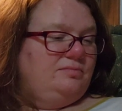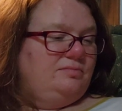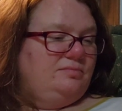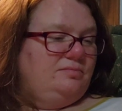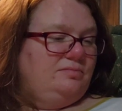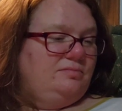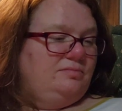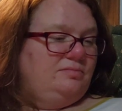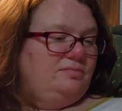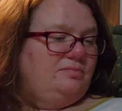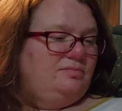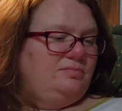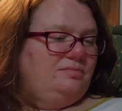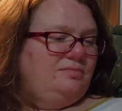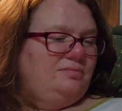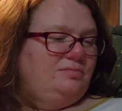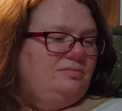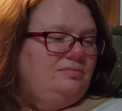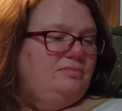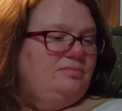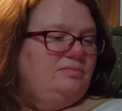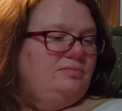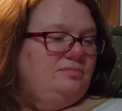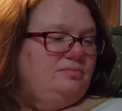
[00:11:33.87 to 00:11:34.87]

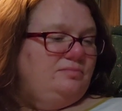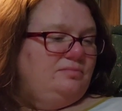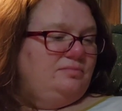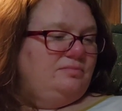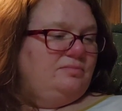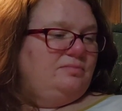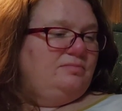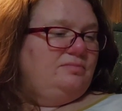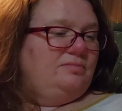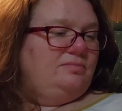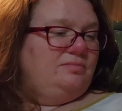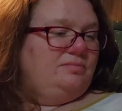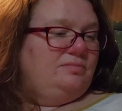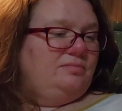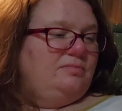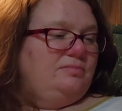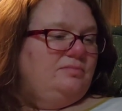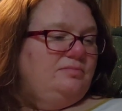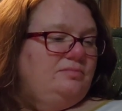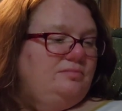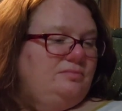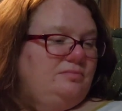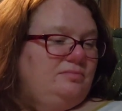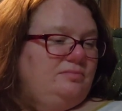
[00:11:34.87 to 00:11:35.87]

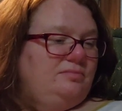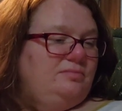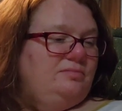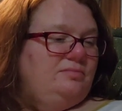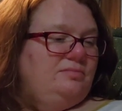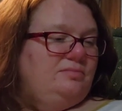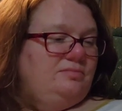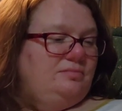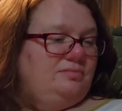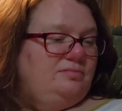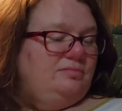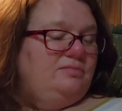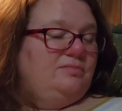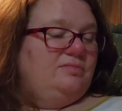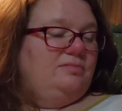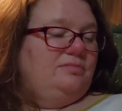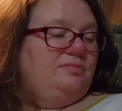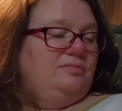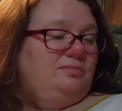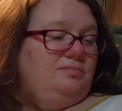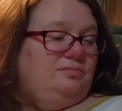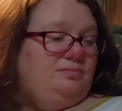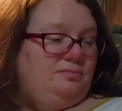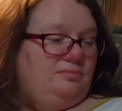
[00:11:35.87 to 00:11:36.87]

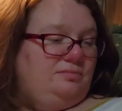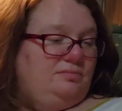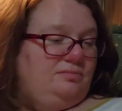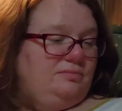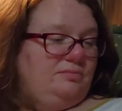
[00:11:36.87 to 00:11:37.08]
[no speech]